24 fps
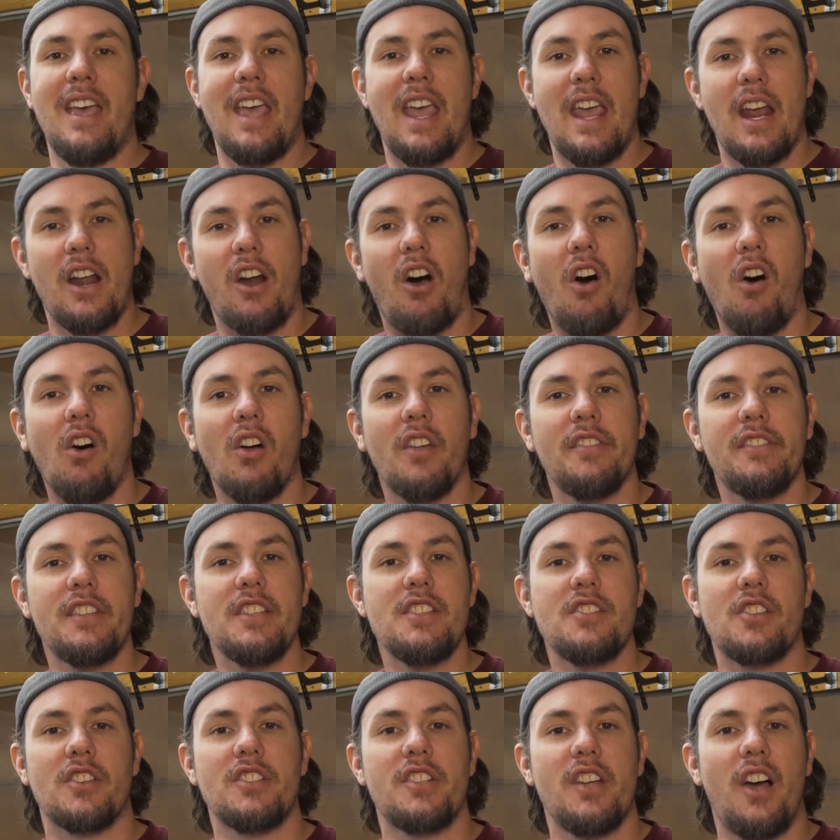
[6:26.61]
And all of
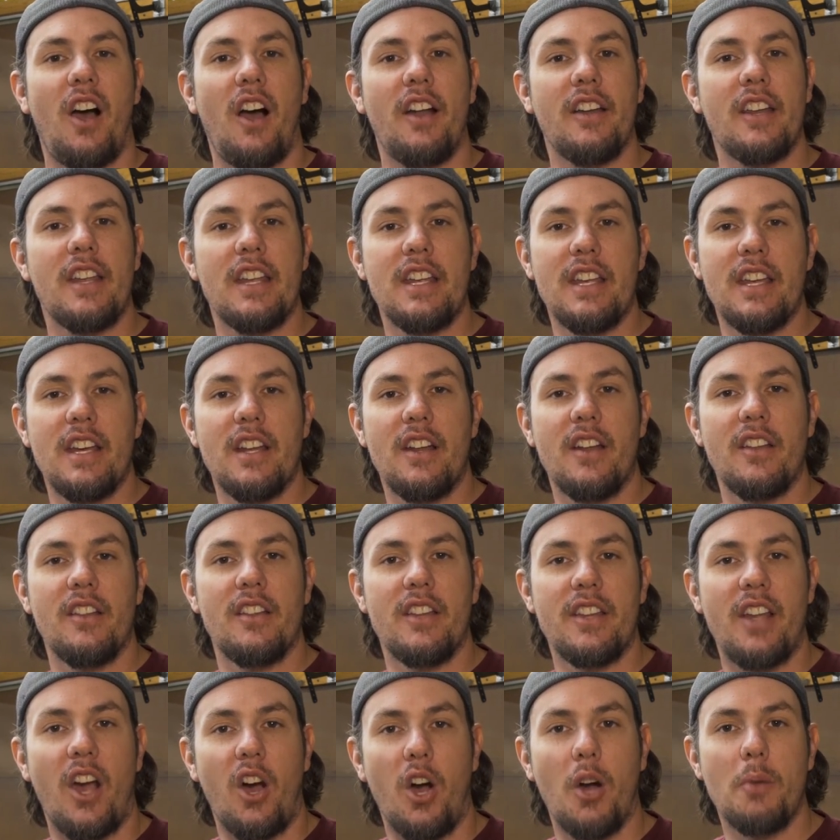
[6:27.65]
these are done in
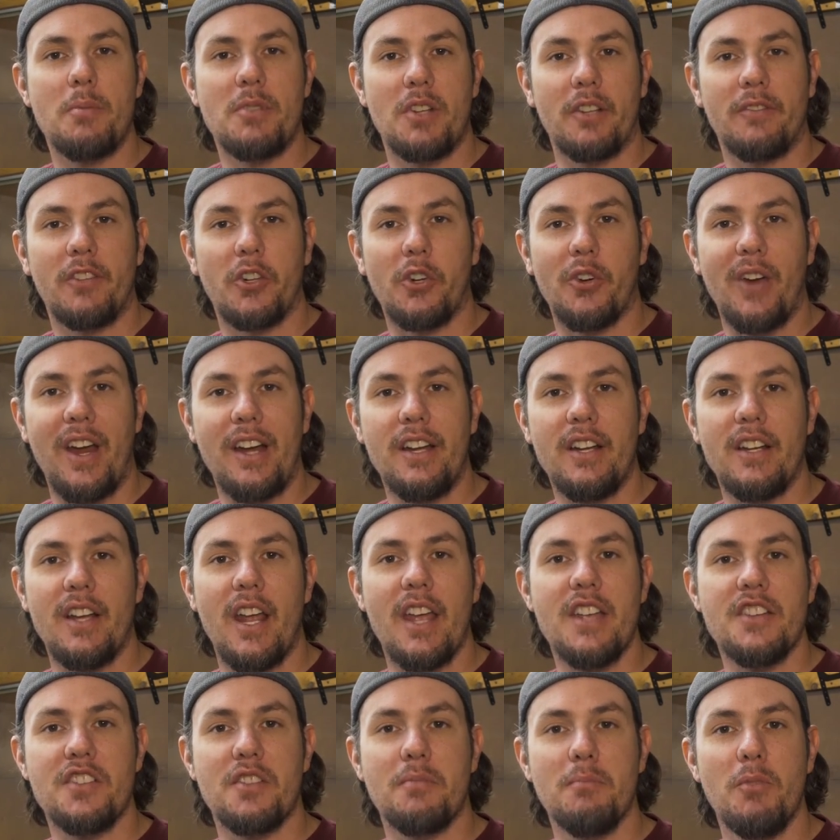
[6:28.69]
the hopes of creating
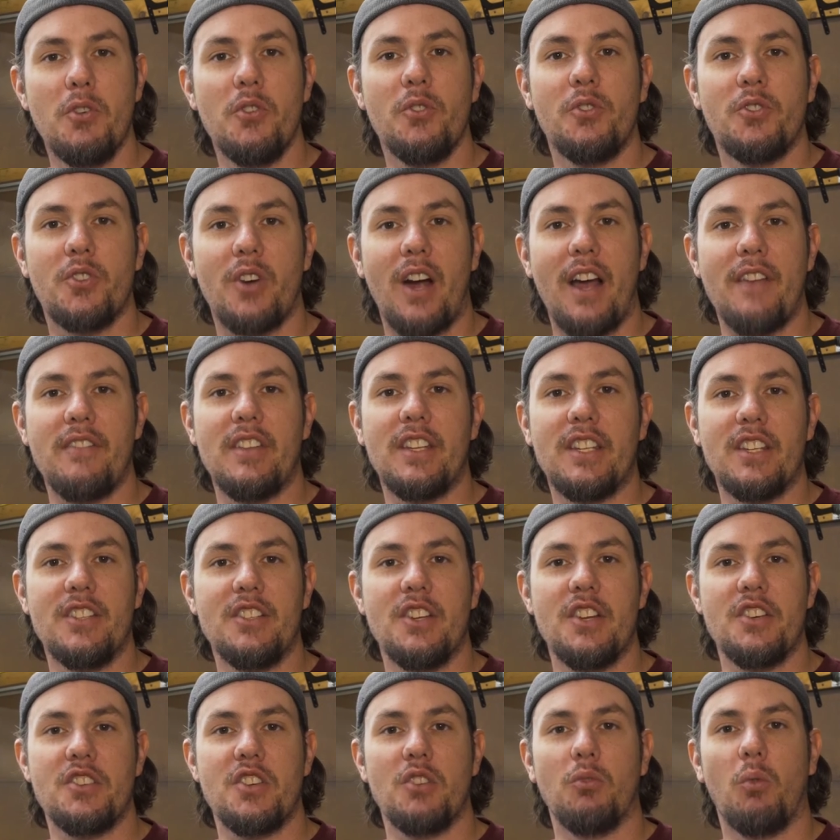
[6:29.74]
a smooth driving
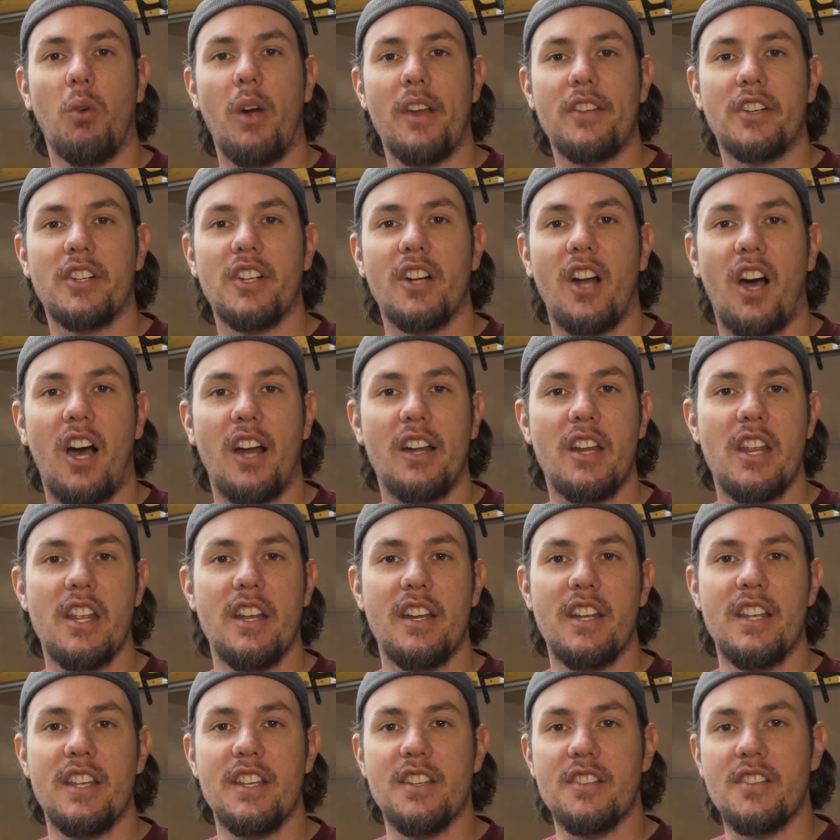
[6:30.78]
condition, whether or not it
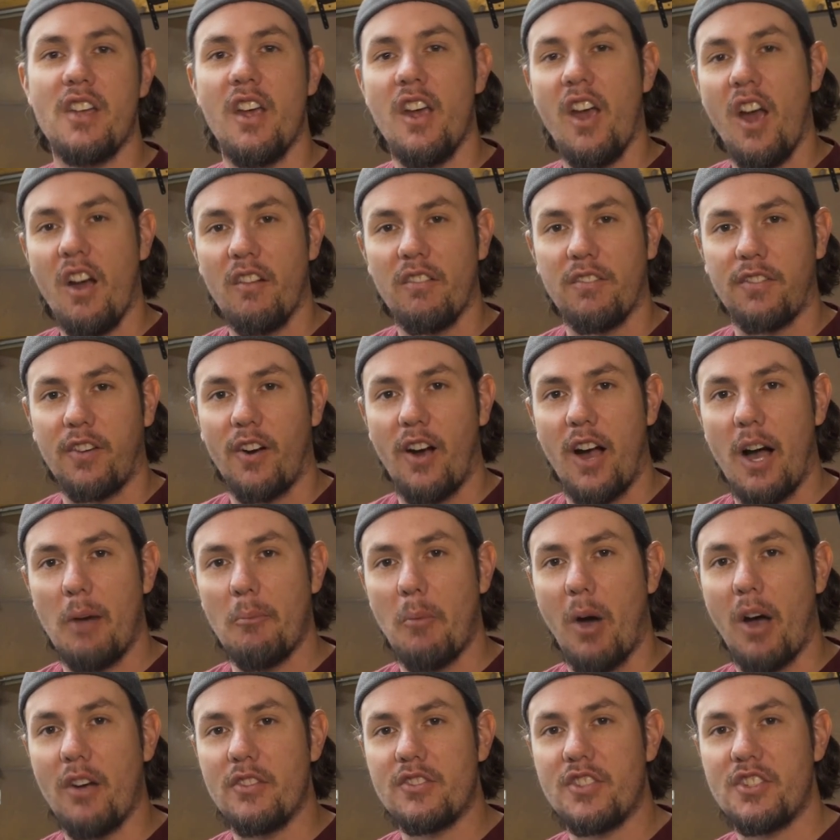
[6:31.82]
is
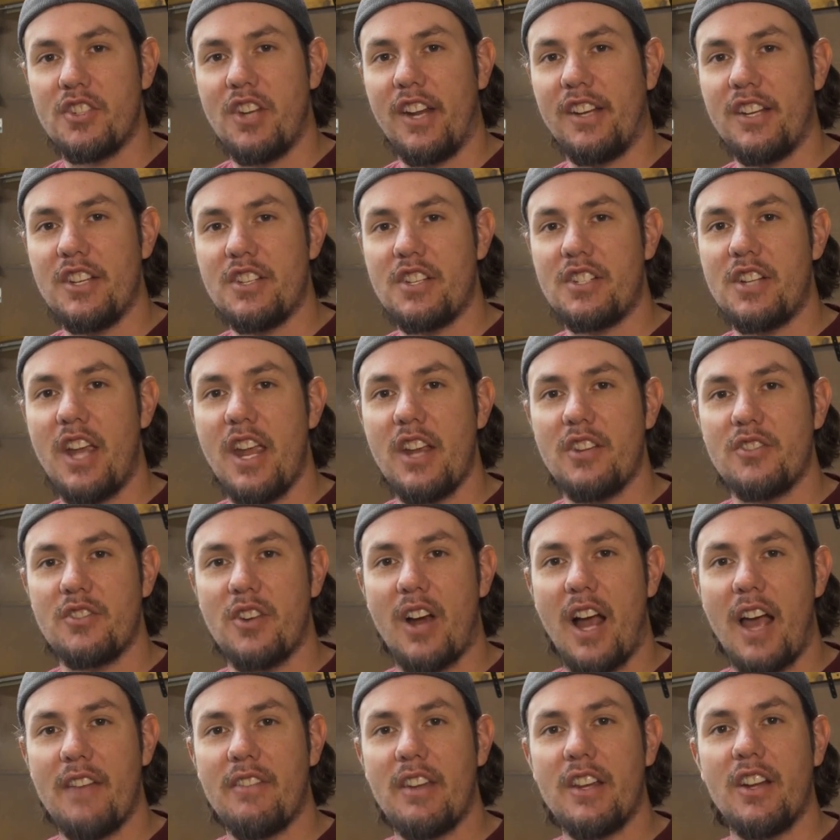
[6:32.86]
from steady state
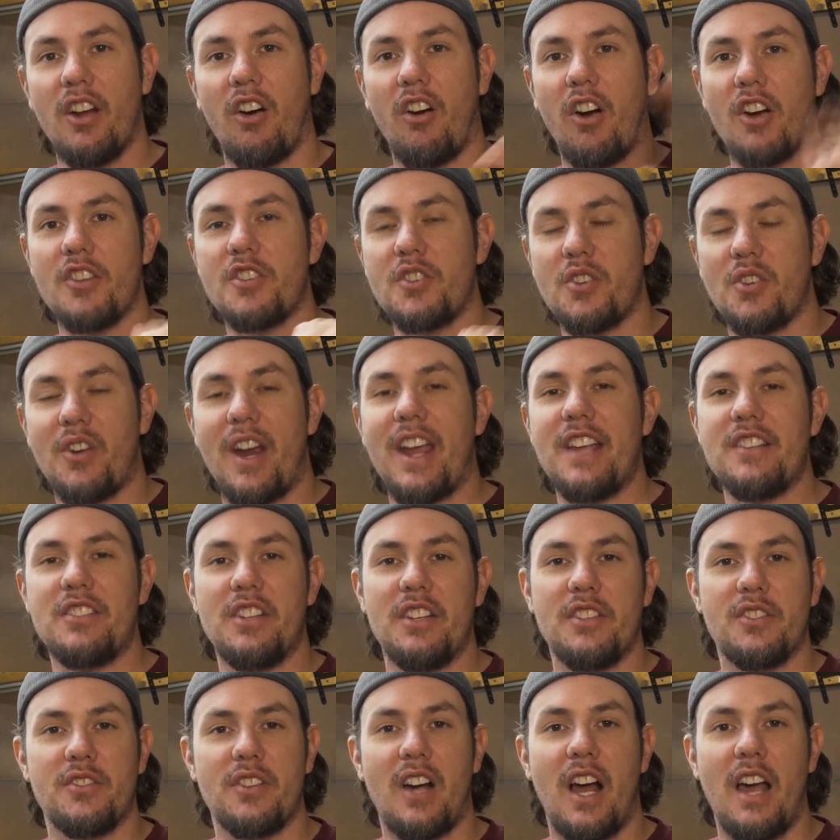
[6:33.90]
driving or
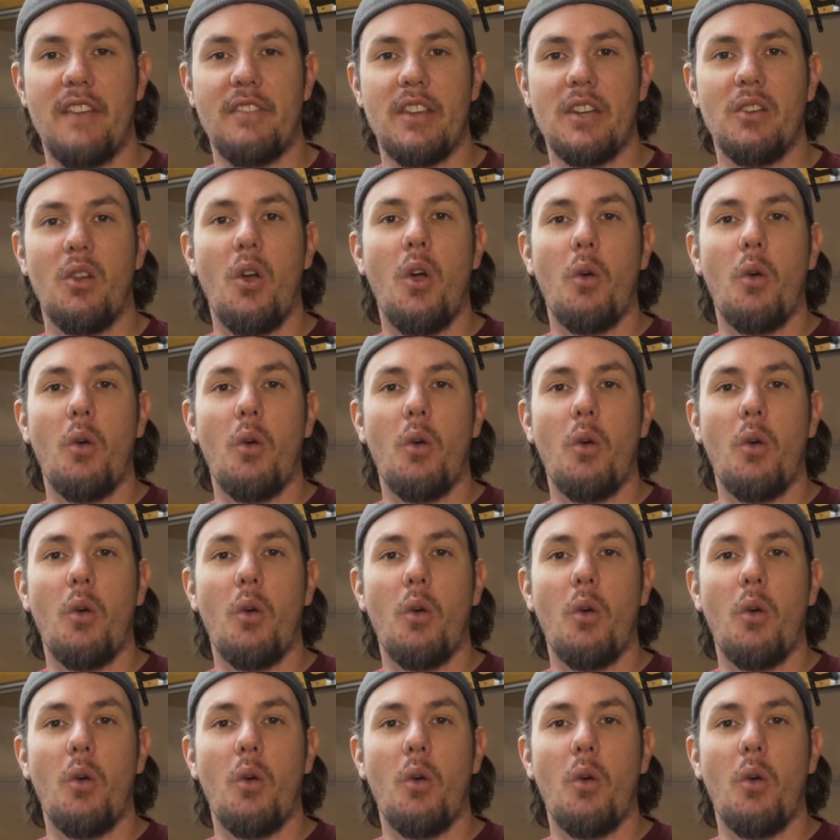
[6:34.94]
transient driving.